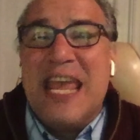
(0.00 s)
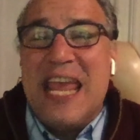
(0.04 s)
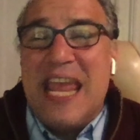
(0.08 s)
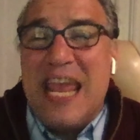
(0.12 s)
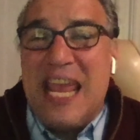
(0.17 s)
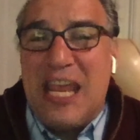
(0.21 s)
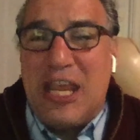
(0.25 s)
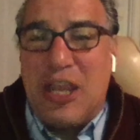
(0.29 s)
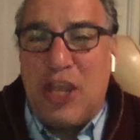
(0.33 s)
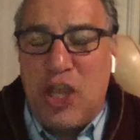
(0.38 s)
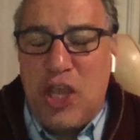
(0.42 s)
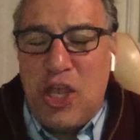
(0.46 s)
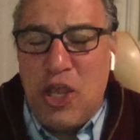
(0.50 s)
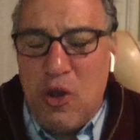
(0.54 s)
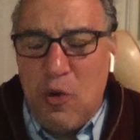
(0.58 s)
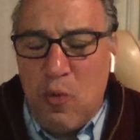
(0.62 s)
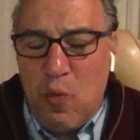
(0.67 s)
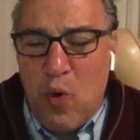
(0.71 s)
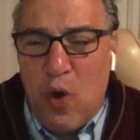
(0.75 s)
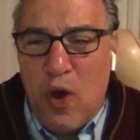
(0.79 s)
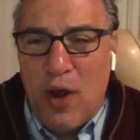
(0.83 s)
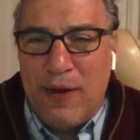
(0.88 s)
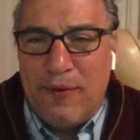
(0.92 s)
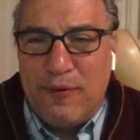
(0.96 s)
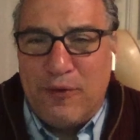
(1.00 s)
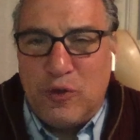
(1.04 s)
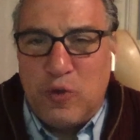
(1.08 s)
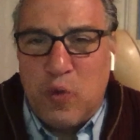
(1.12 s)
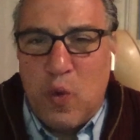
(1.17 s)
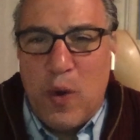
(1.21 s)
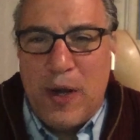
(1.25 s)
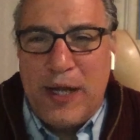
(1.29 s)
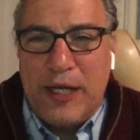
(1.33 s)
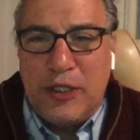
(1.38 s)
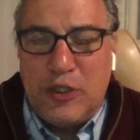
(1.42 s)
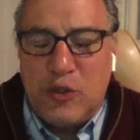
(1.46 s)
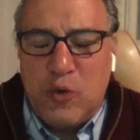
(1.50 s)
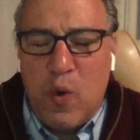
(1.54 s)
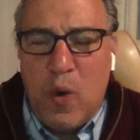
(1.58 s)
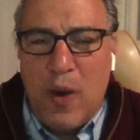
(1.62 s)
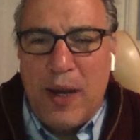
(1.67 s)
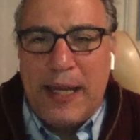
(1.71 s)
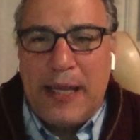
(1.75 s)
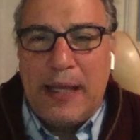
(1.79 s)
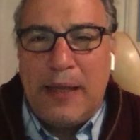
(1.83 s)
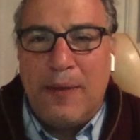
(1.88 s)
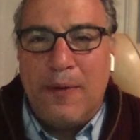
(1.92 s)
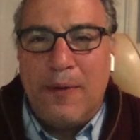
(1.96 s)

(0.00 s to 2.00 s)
in Q1 of 2020